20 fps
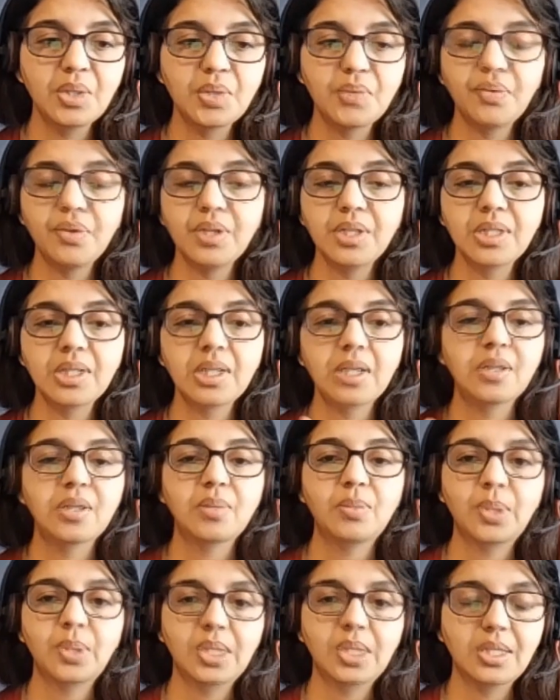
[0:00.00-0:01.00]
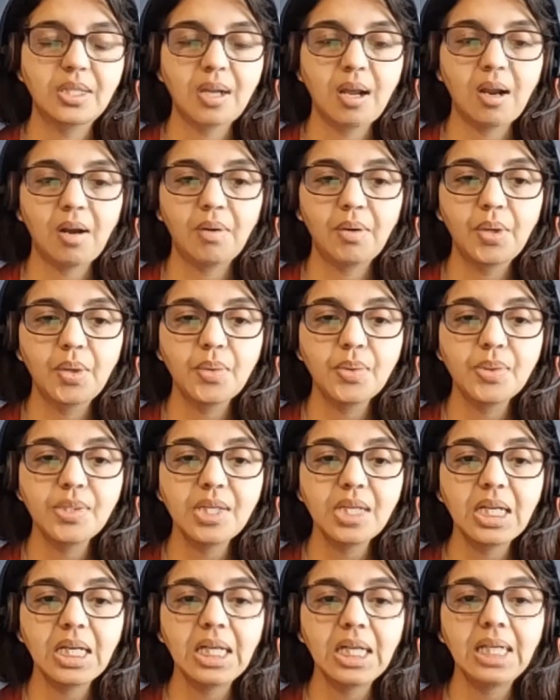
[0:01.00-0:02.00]
first, customers start
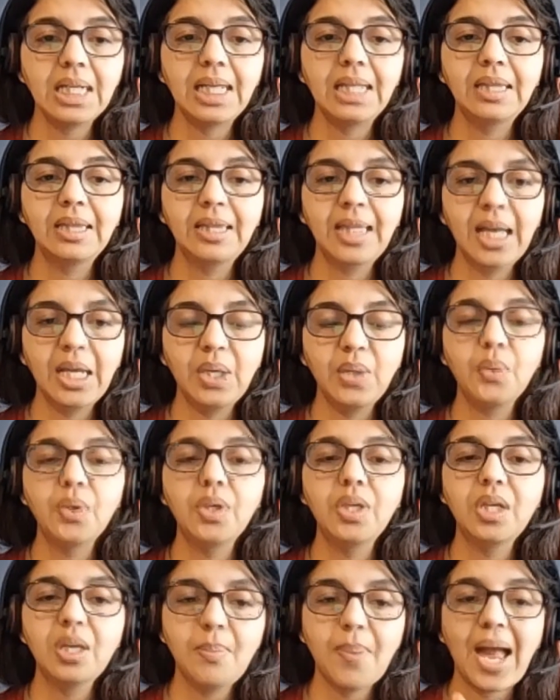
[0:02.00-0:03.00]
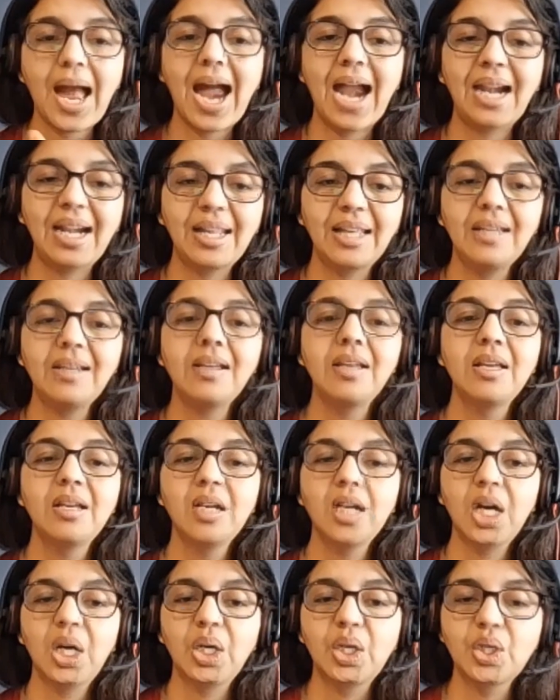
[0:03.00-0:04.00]
using it, and then you keep adding
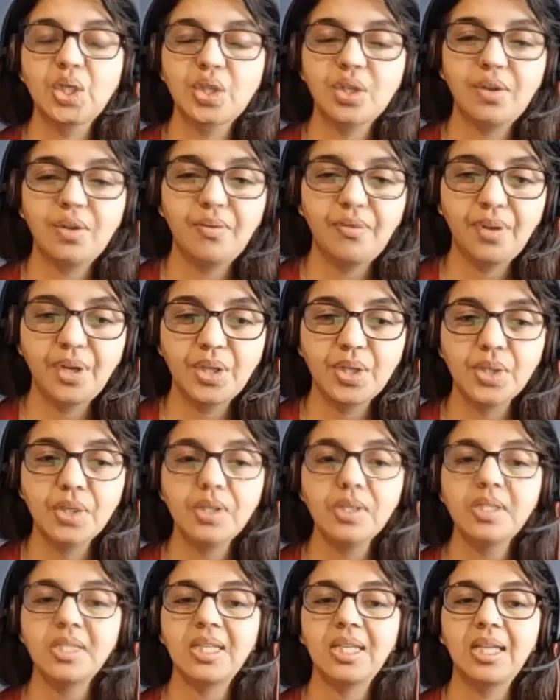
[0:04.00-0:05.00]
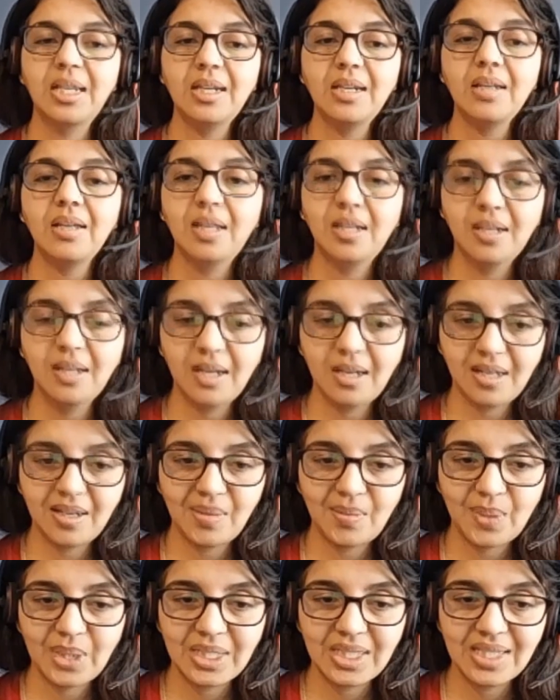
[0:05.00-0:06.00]
additional features in
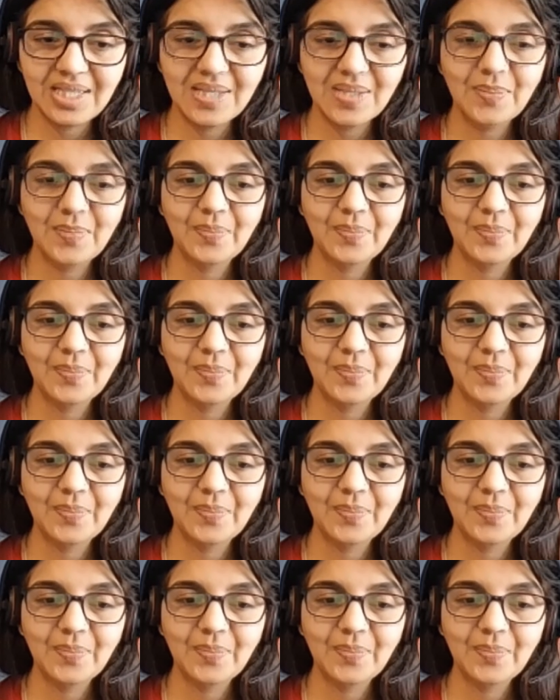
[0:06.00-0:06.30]
increments.